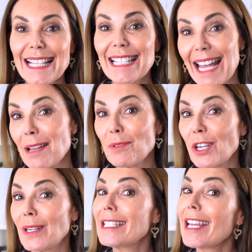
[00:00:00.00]
Today I'm
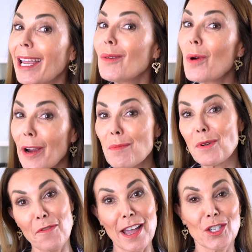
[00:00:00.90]
sharing 10
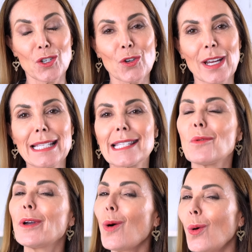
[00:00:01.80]
wearable fashion trends that
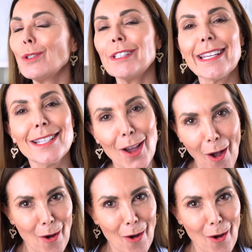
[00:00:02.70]
we all need to